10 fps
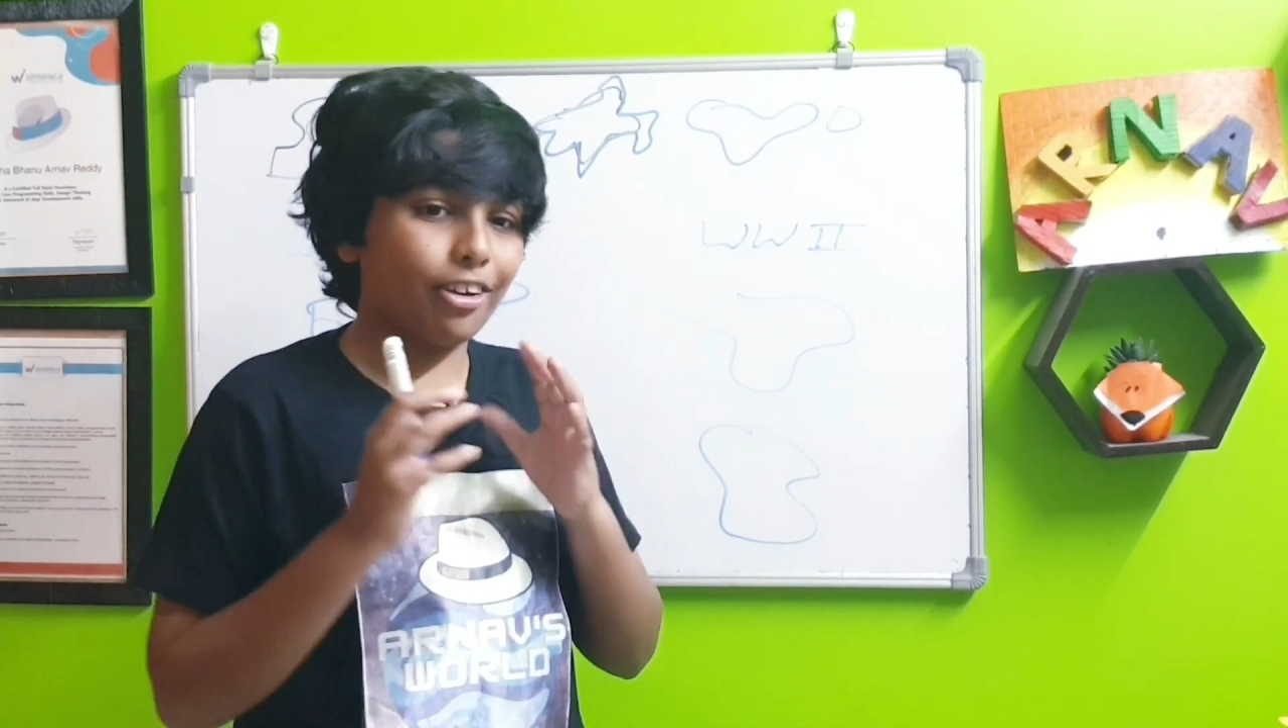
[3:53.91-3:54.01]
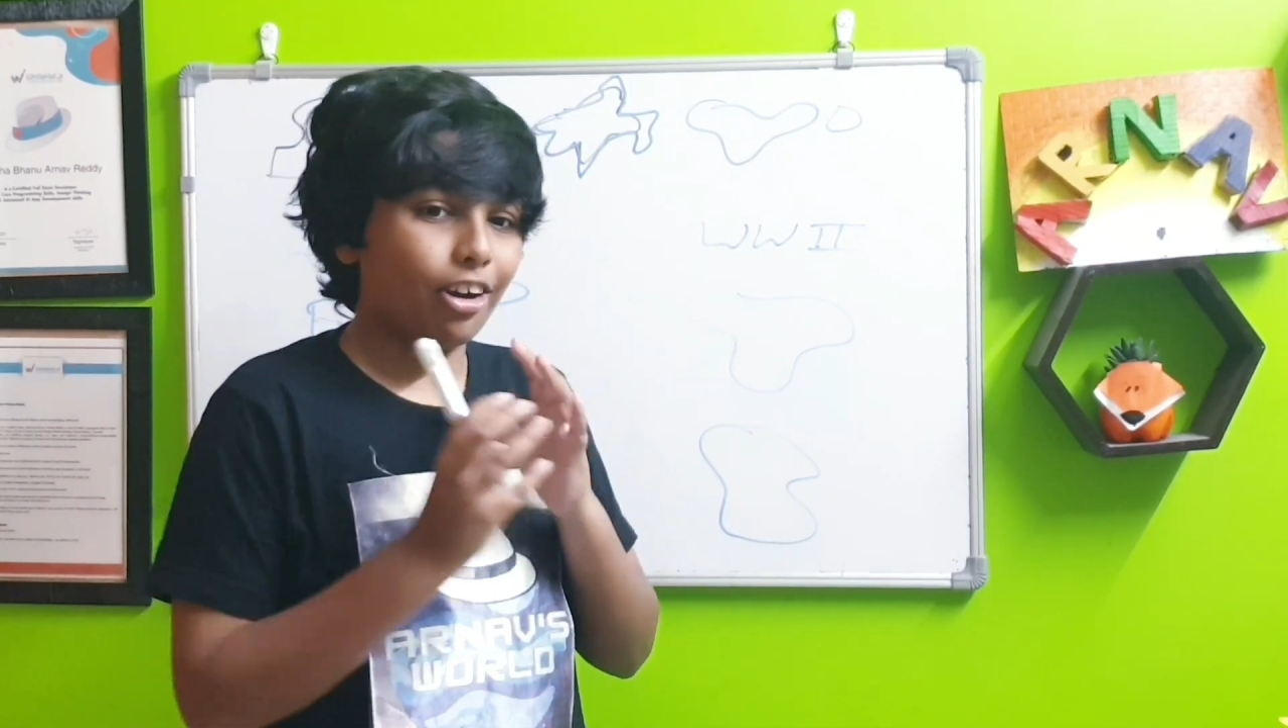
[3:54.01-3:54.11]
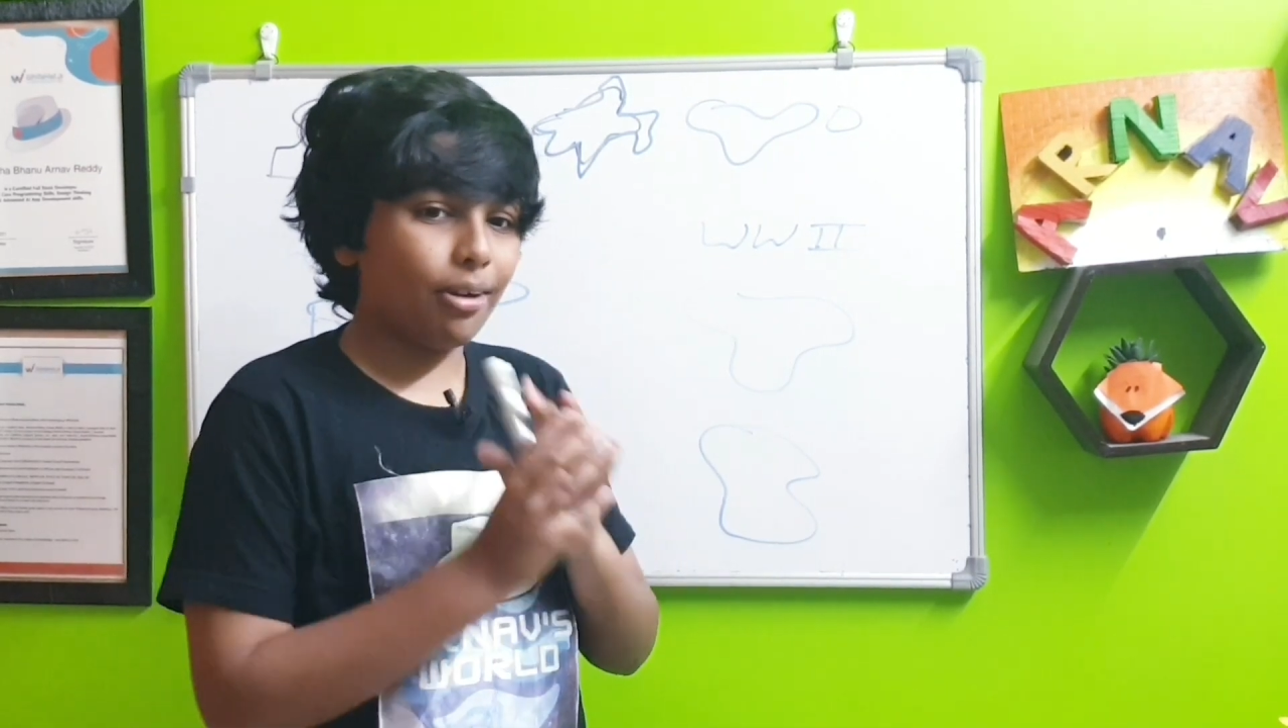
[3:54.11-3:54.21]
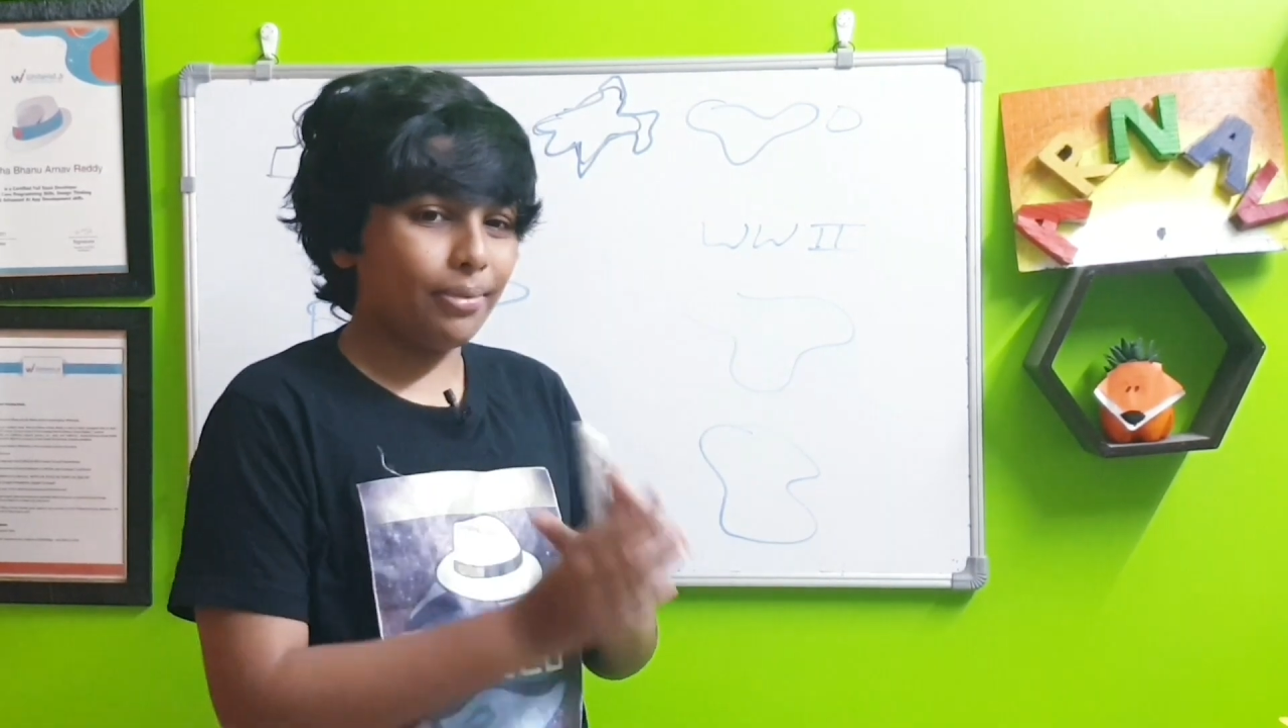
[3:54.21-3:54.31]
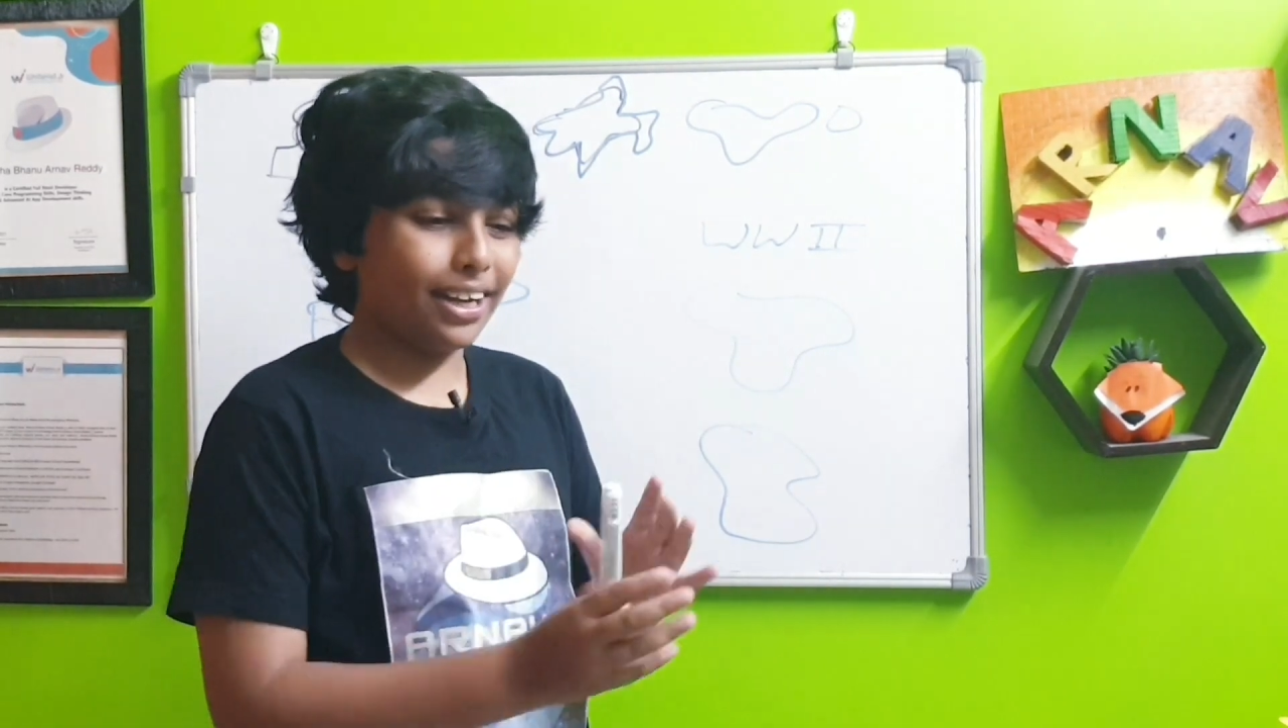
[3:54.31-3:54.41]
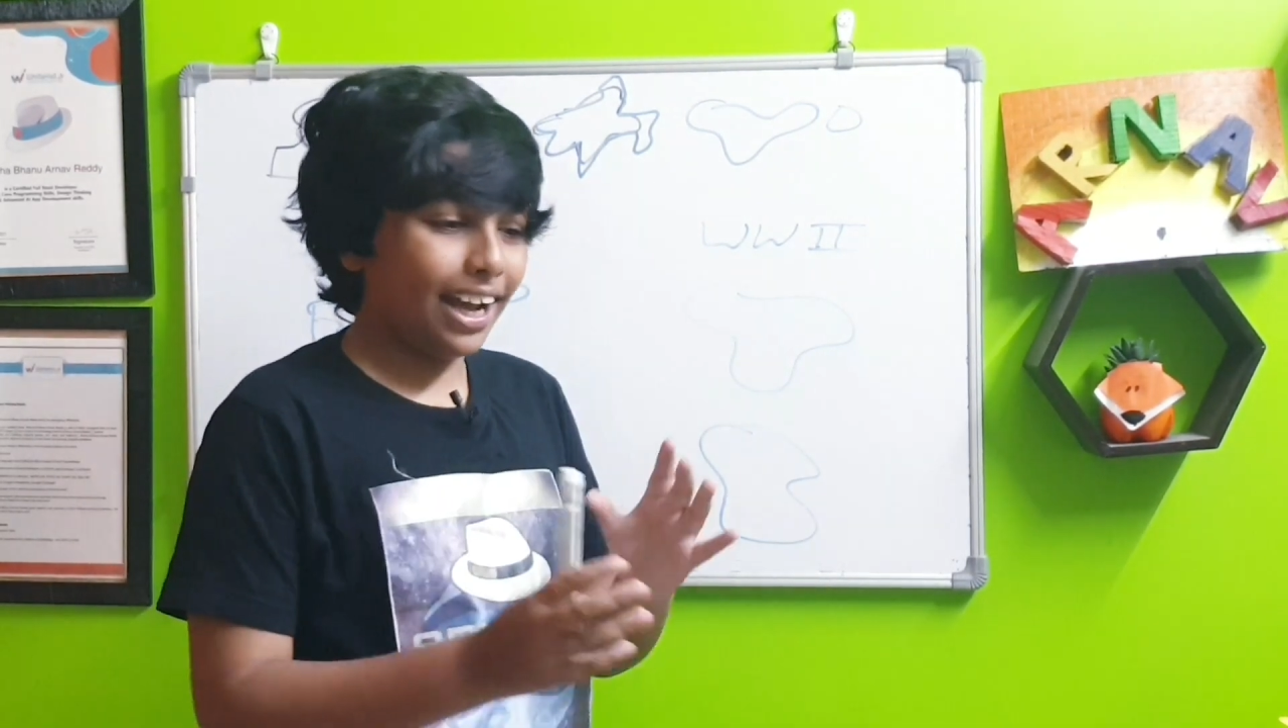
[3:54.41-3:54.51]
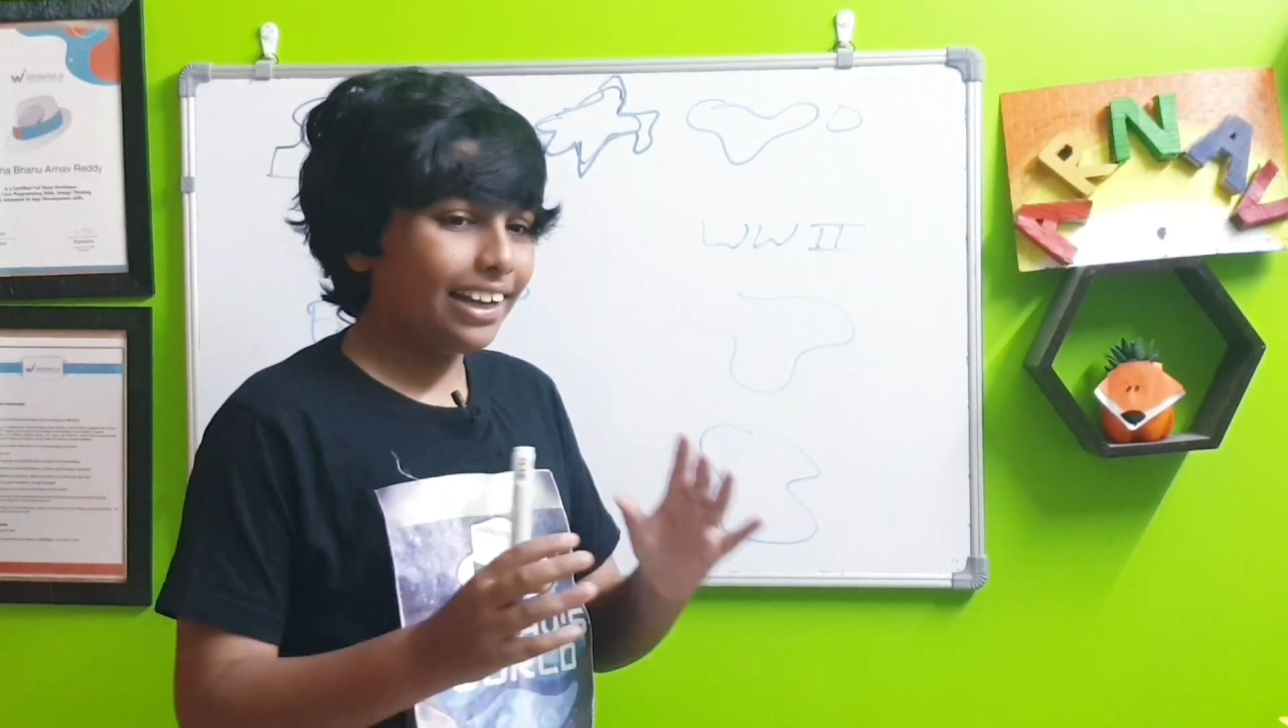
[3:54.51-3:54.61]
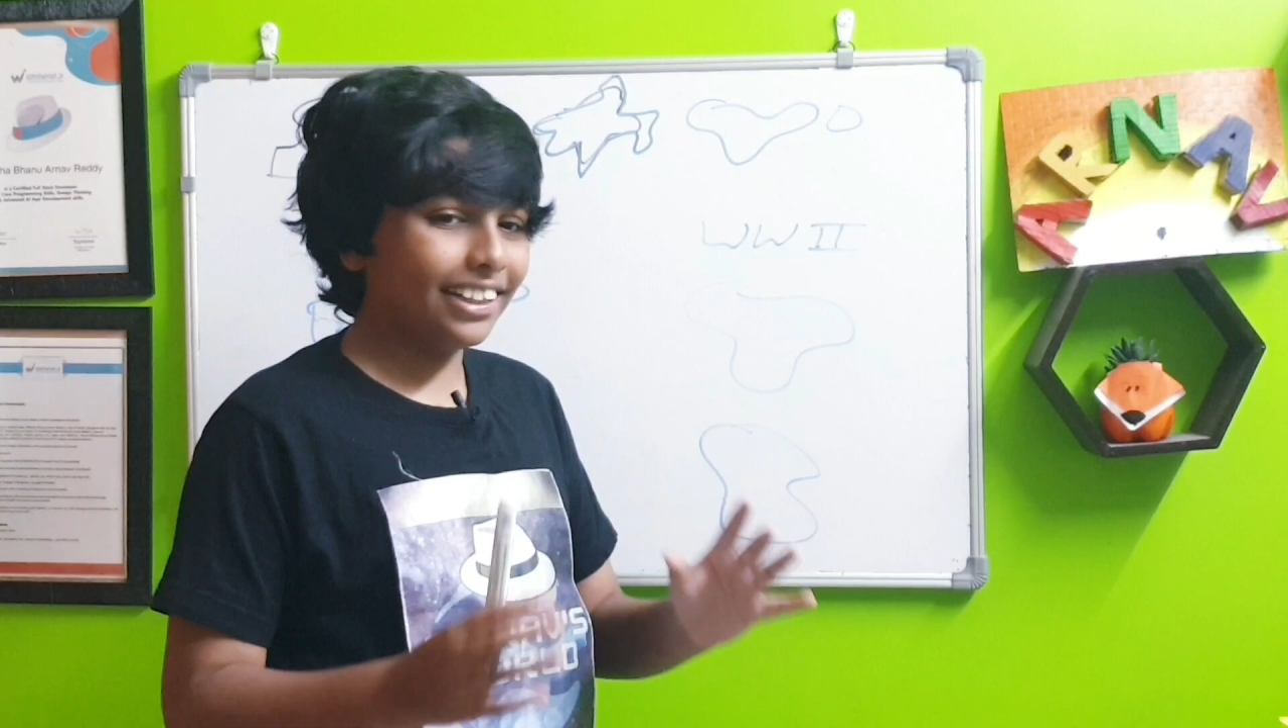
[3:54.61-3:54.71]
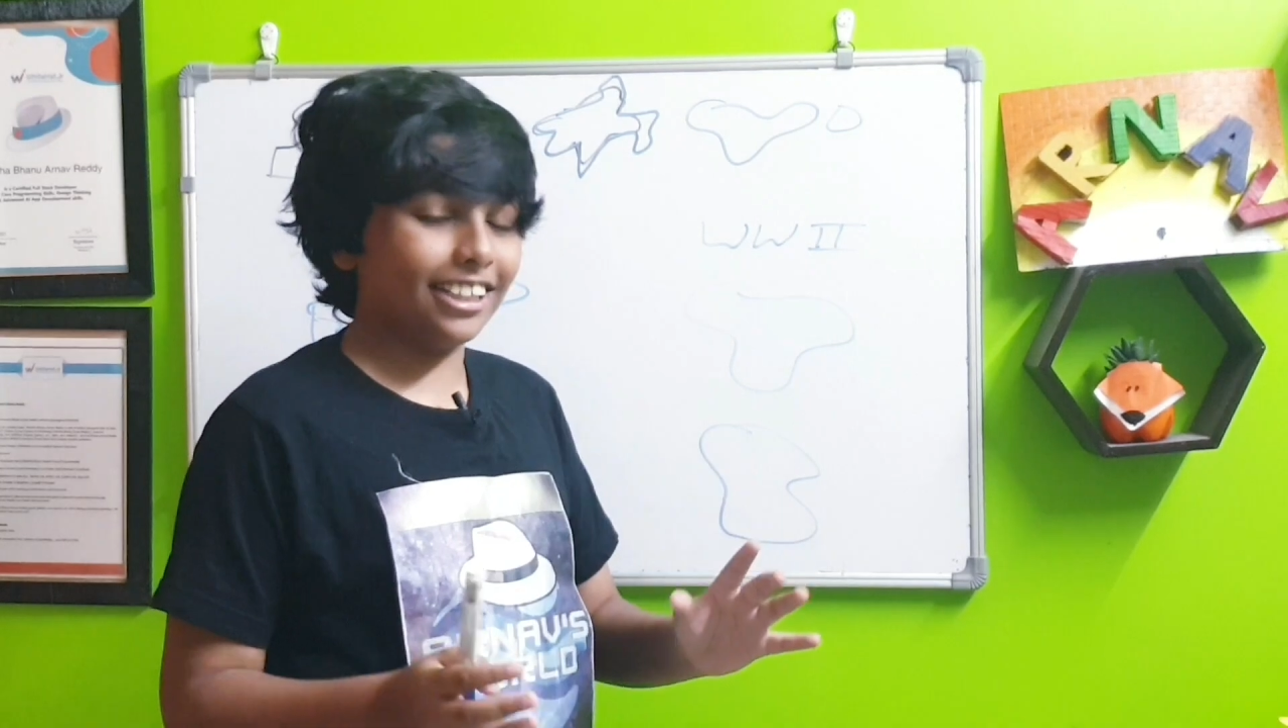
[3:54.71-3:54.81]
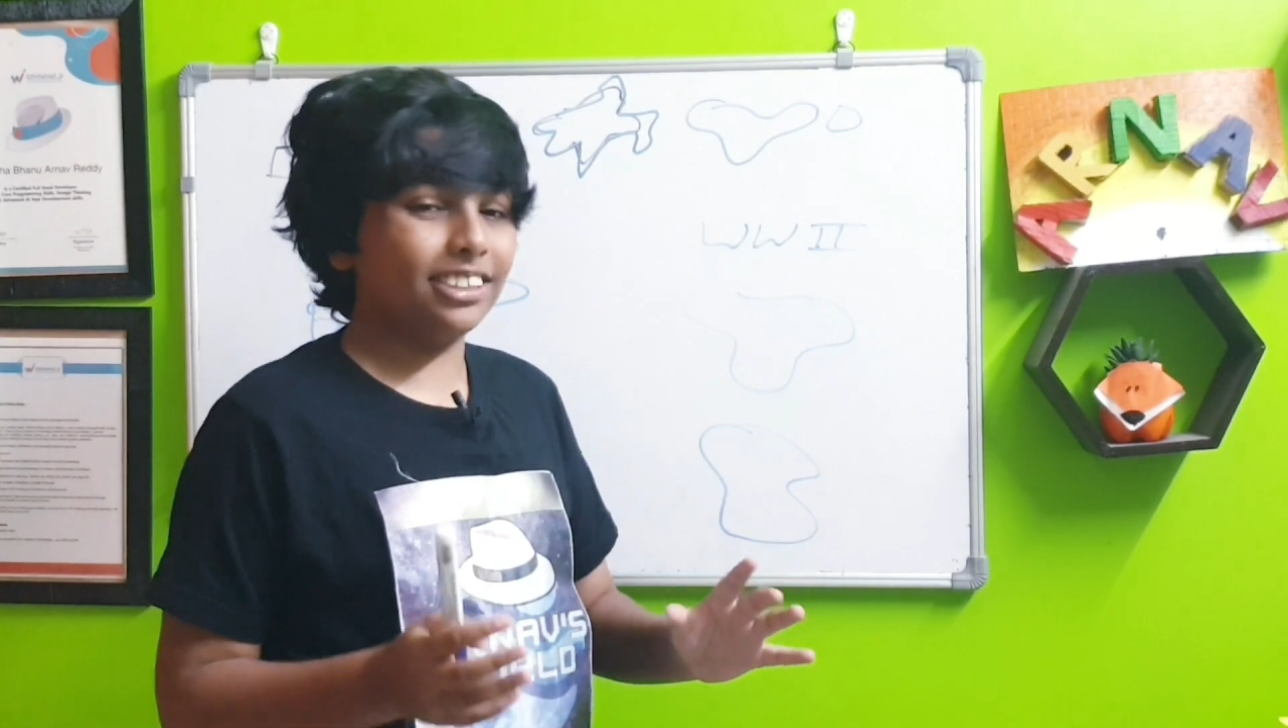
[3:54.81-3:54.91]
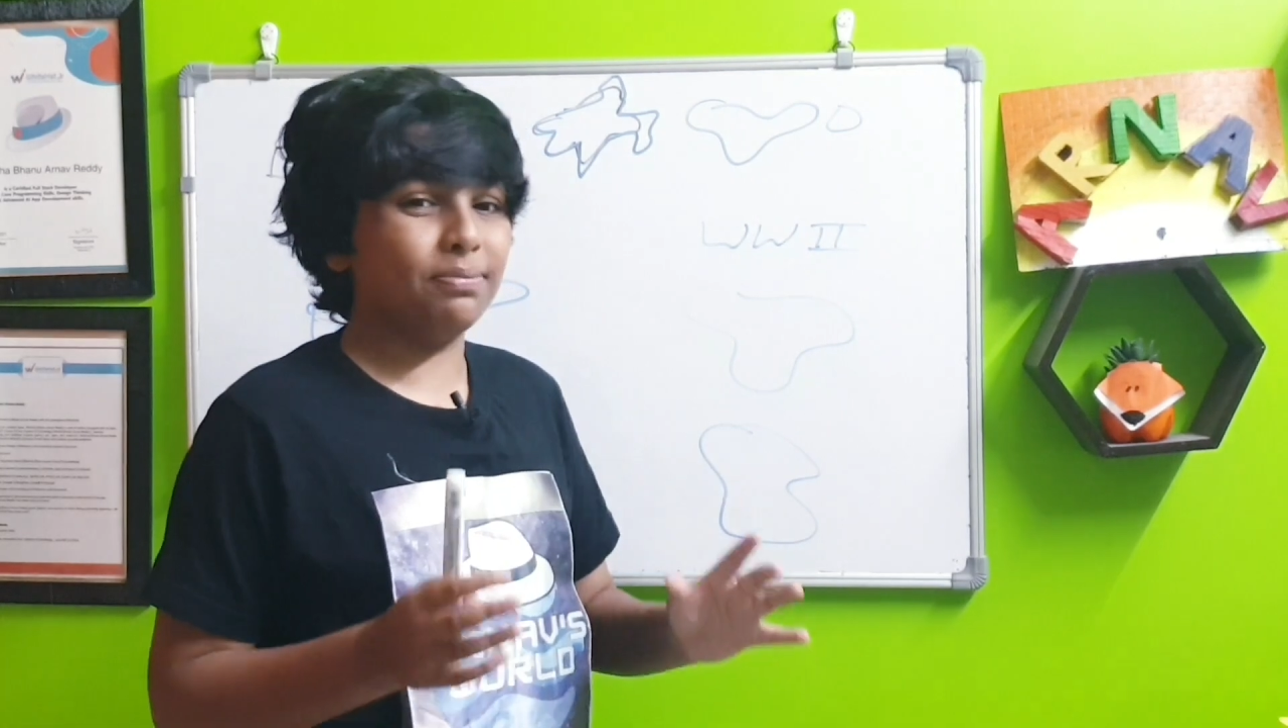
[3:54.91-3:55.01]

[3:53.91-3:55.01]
commonalities